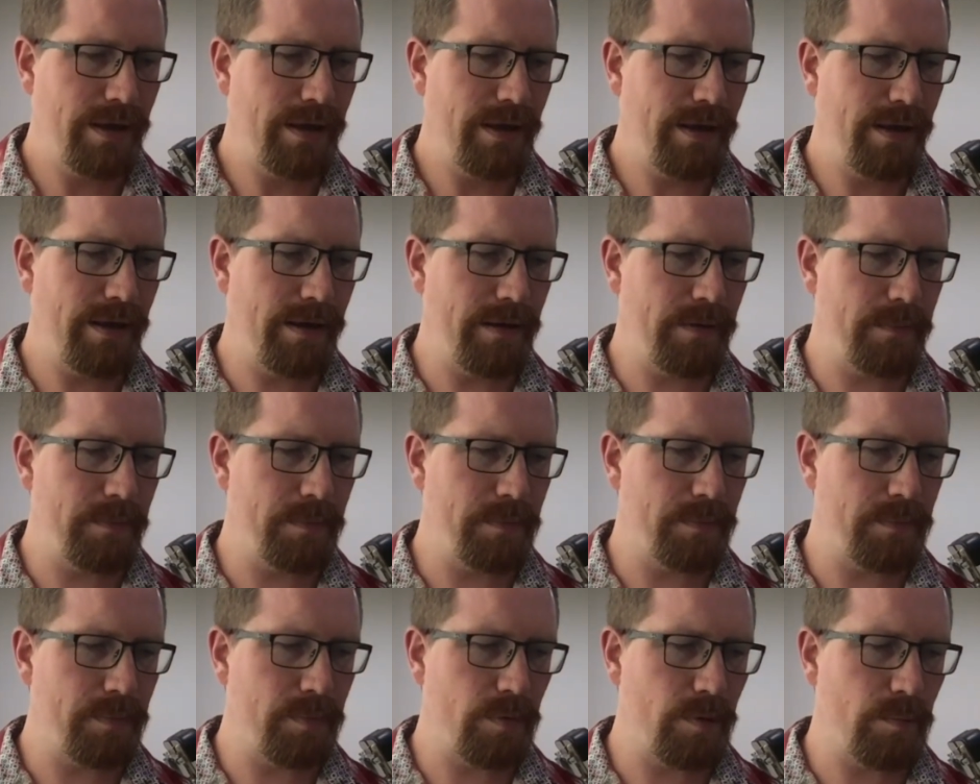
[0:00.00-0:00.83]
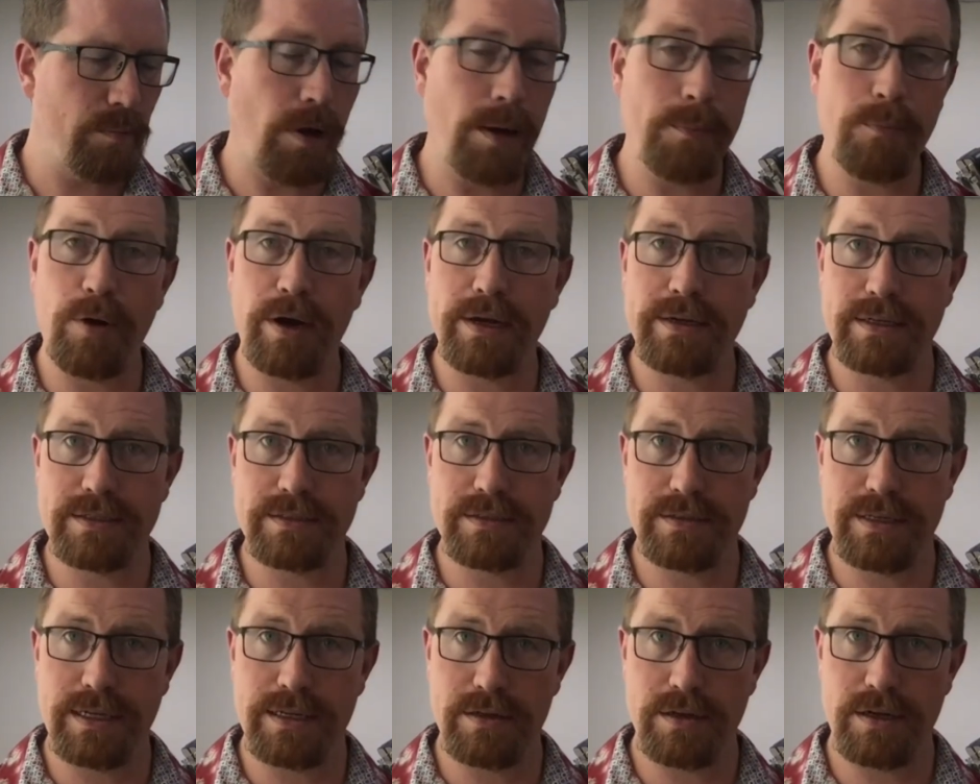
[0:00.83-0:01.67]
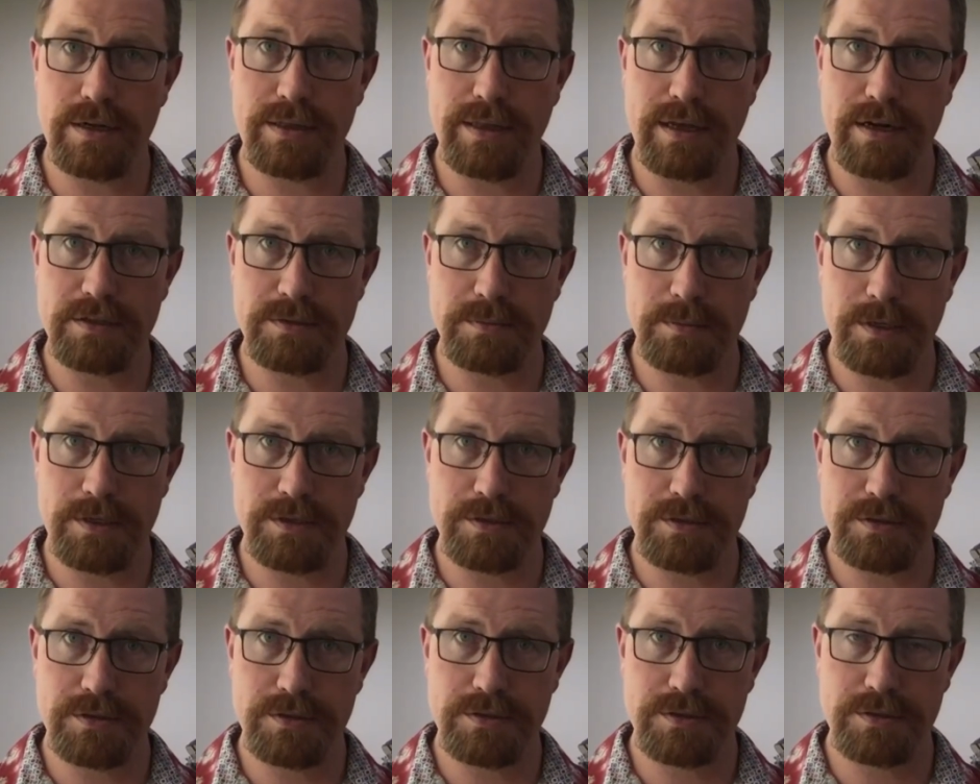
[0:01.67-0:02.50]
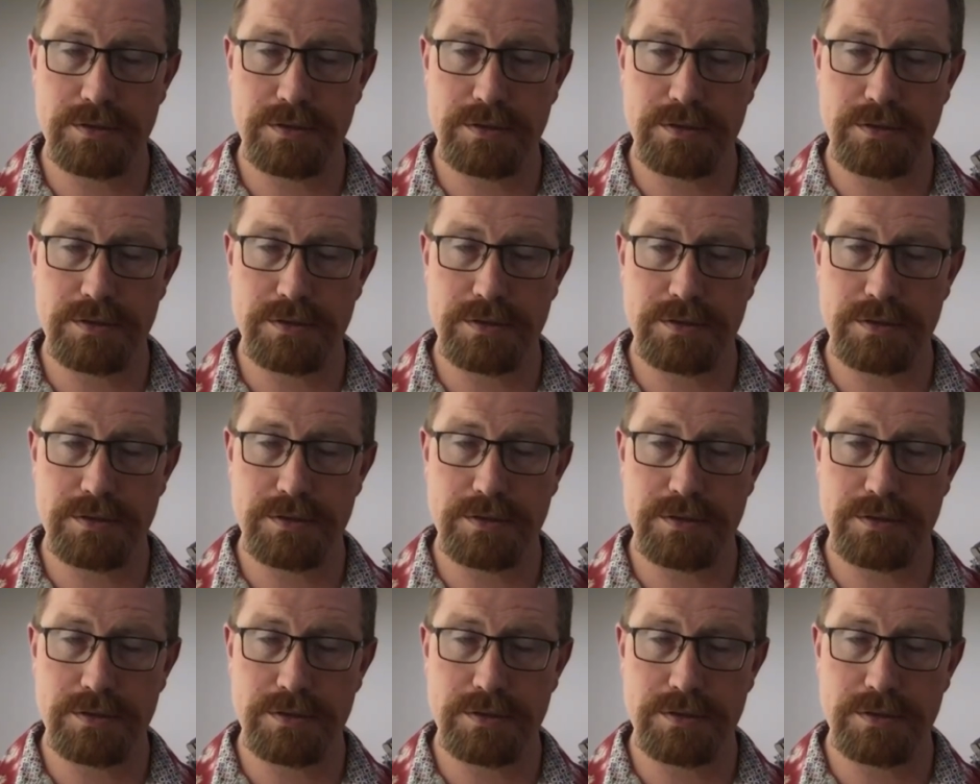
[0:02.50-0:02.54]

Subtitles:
My brain doesn't think like that as much.